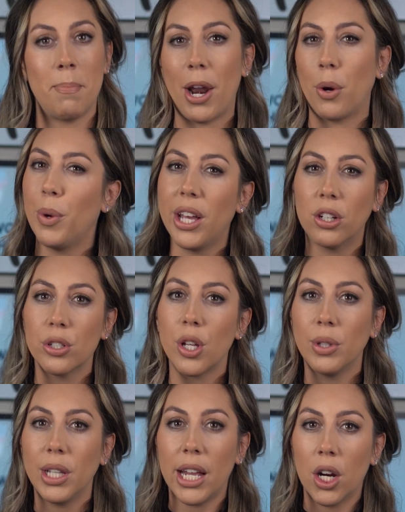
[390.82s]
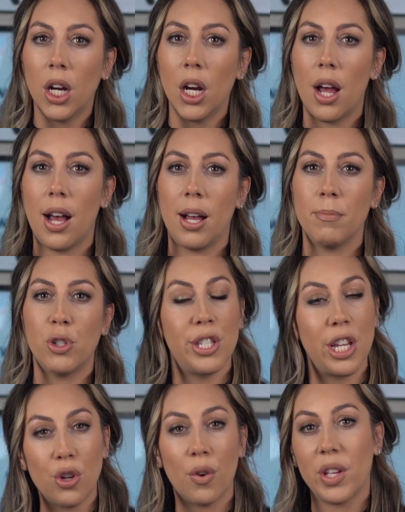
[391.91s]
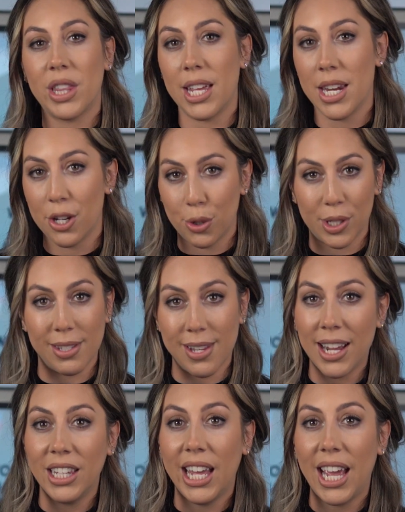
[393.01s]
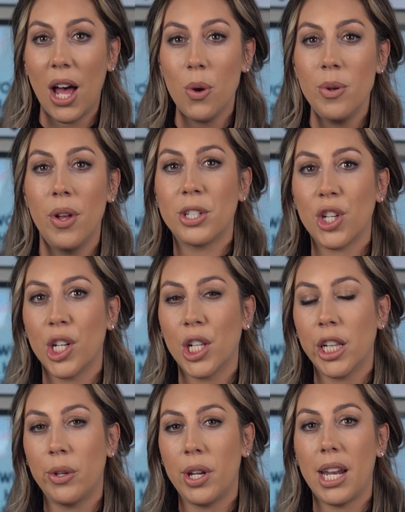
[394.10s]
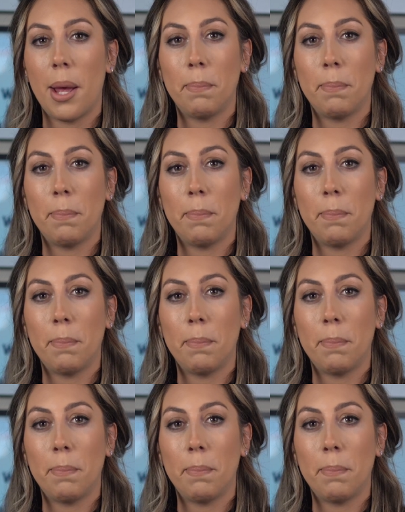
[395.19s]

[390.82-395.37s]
about a week or so later, she sent over the initial design layout, which included a